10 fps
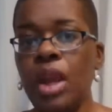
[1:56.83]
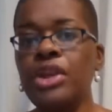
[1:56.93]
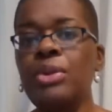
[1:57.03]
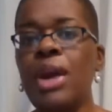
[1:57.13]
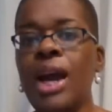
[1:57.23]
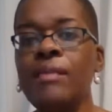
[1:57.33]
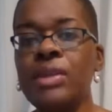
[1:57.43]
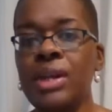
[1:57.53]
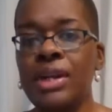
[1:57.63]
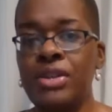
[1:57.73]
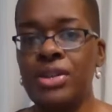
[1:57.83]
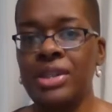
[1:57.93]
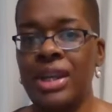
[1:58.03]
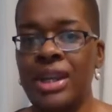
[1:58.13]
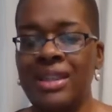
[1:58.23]
You have to
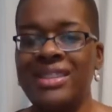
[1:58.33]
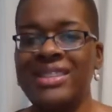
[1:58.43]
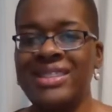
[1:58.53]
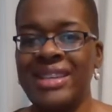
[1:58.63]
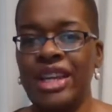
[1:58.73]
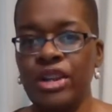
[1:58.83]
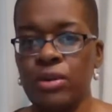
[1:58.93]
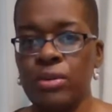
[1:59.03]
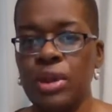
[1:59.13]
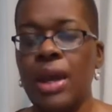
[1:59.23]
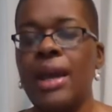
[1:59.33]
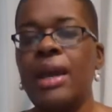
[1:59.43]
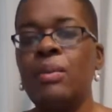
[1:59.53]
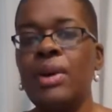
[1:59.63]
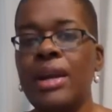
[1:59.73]
understand the sales.
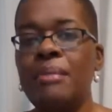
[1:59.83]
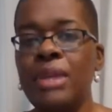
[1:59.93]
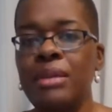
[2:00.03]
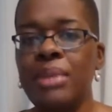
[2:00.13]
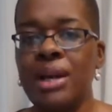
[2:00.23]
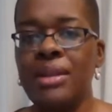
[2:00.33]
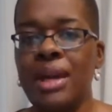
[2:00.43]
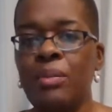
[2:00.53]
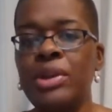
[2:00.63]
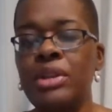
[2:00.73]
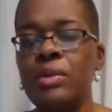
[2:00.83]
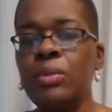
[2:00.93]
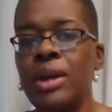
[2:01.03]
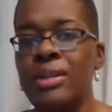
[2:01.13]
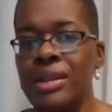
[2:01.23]
And what I mean by that, when you
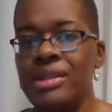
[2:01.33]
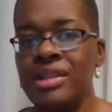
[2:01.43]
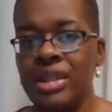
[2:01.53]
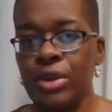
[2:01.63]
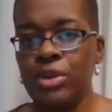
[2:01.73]
run these sales